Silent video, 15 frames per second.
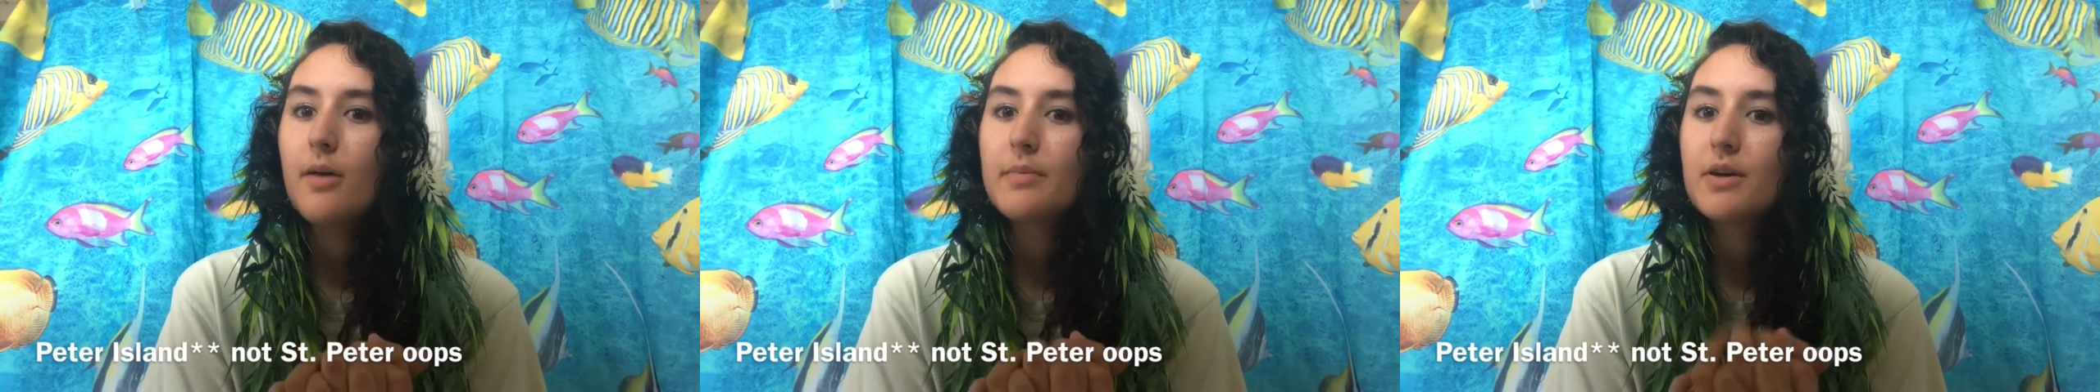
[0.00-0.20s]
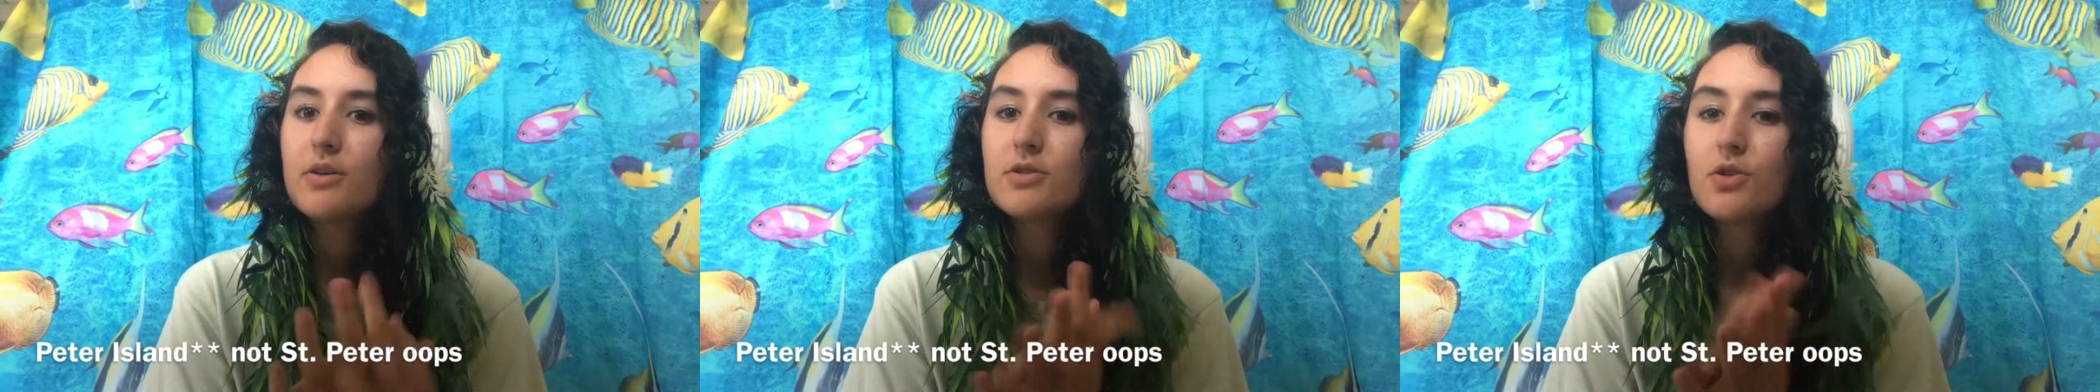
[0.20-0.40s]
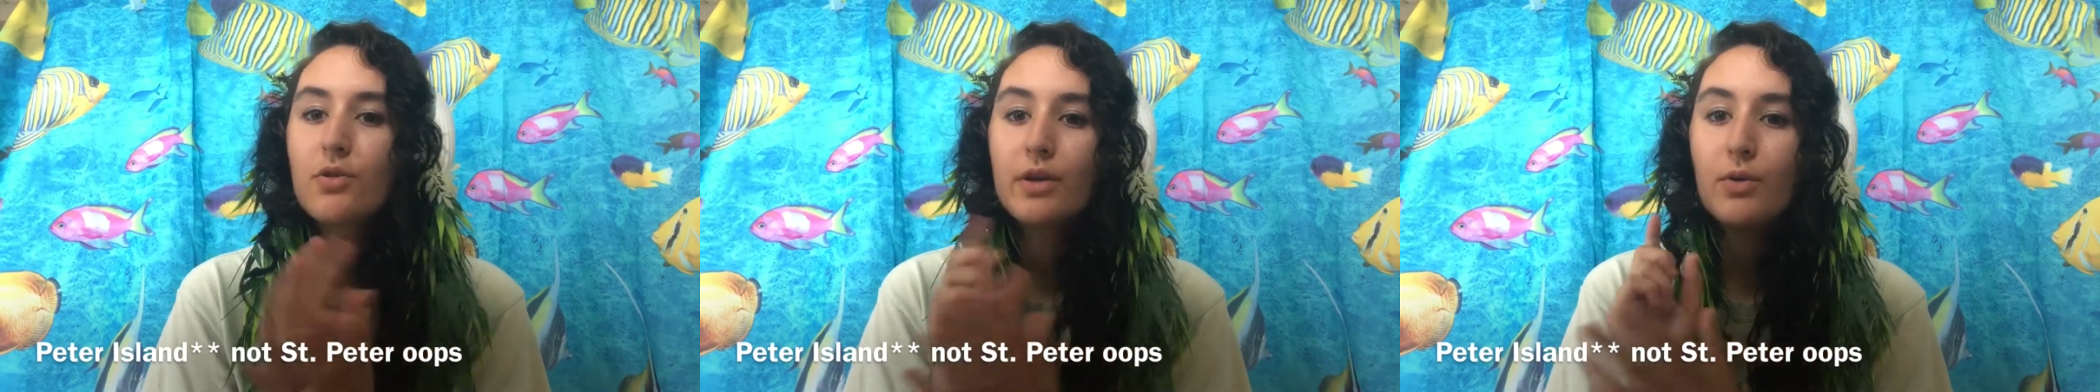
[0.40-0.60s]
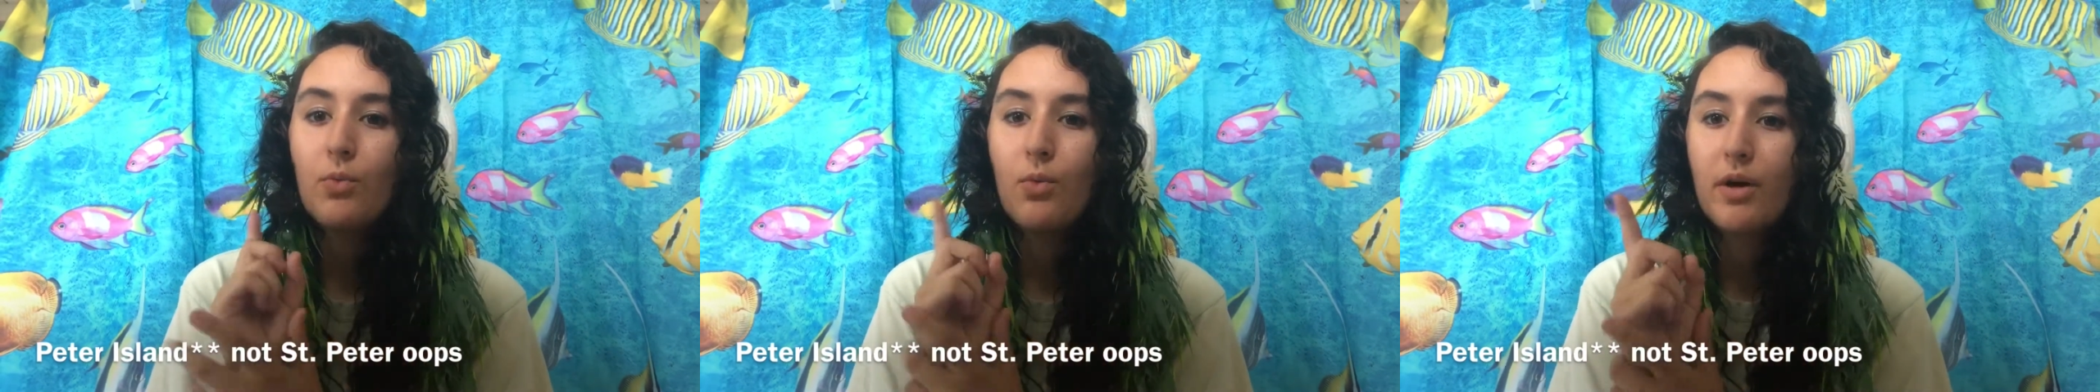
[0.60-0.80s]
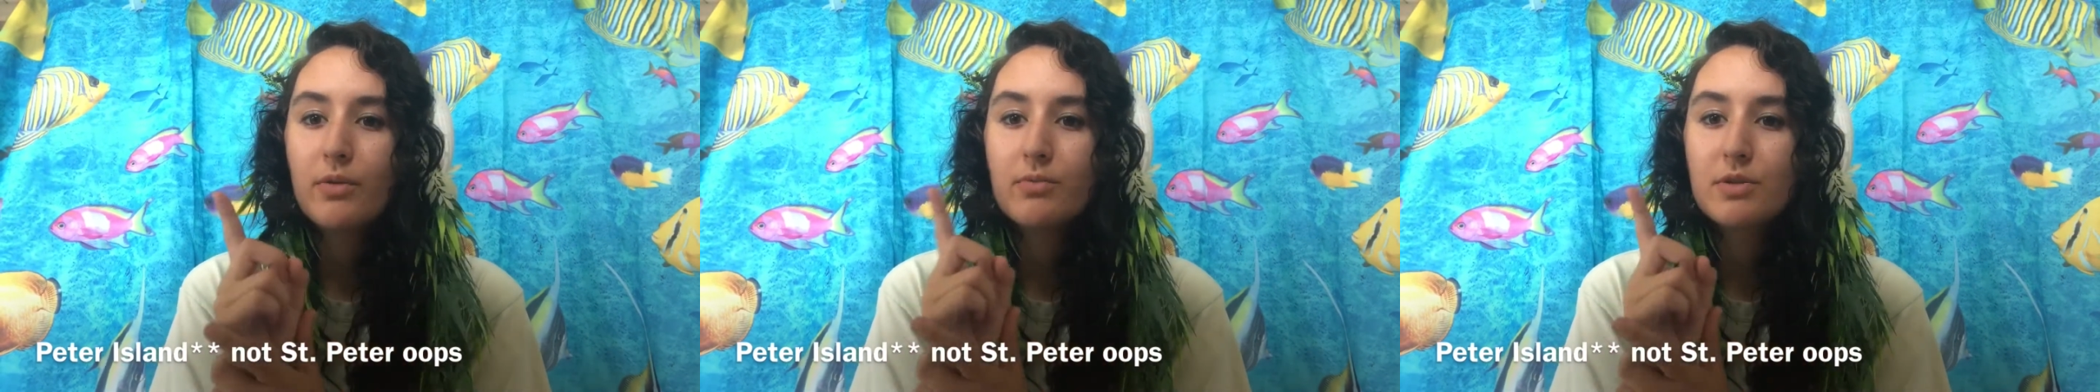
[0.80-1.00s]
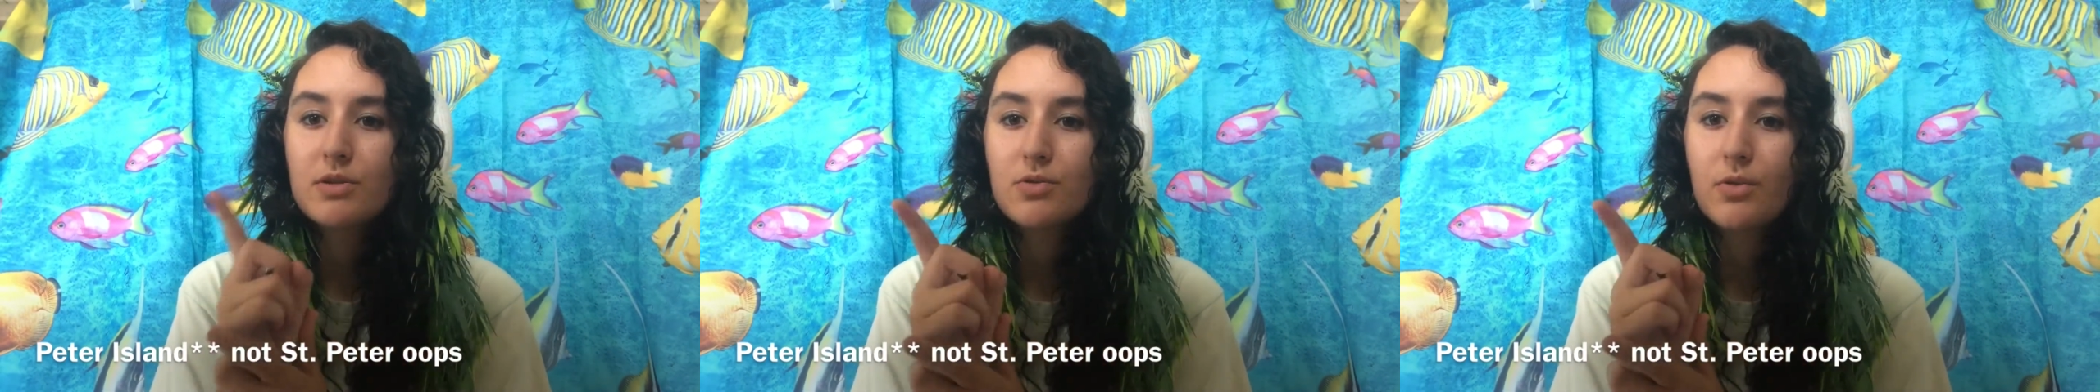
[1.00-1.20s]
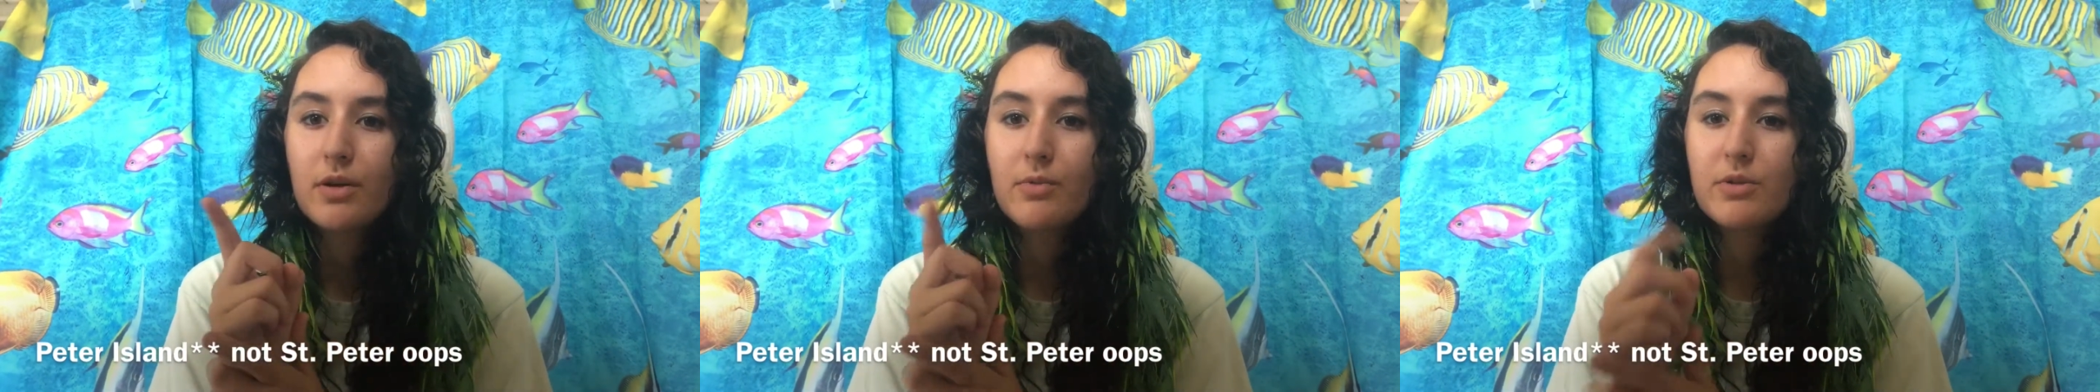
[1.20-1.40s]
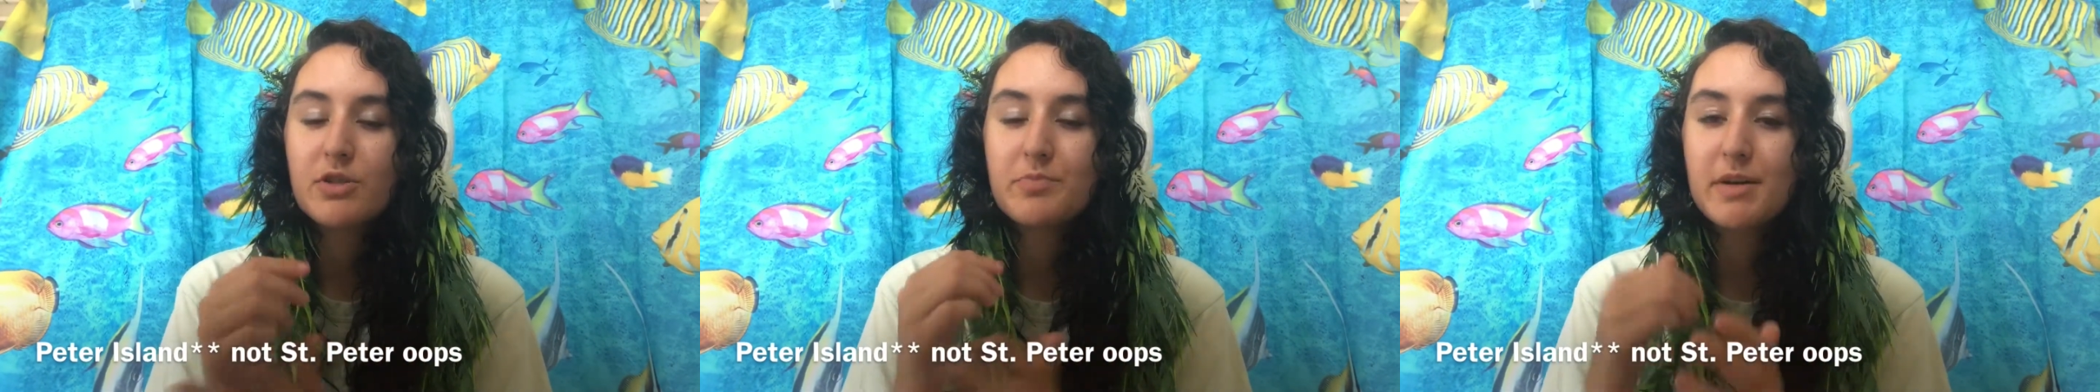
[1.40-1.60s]
there's only one
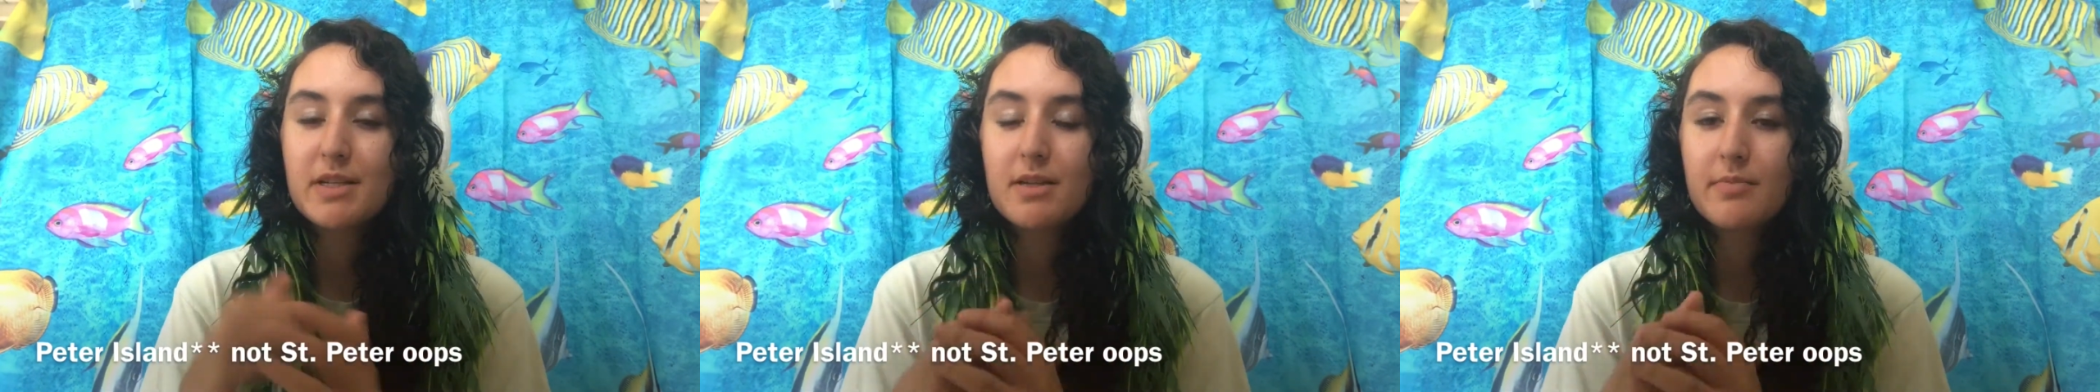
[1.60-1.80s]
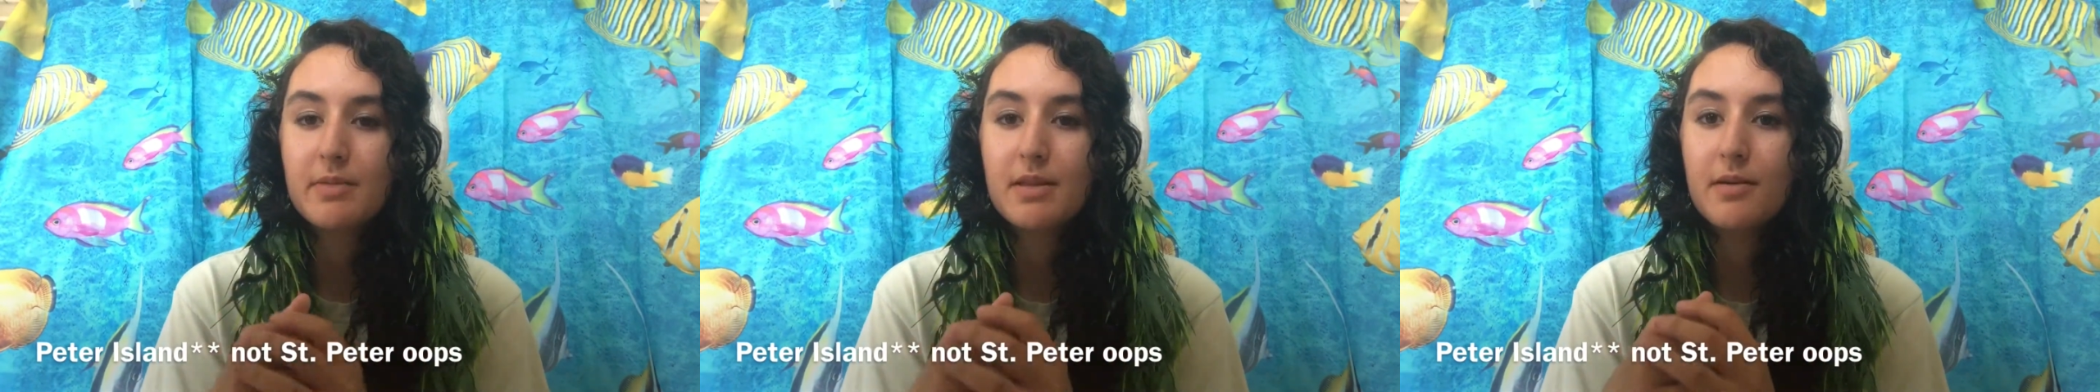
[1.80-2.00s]
resort which makes up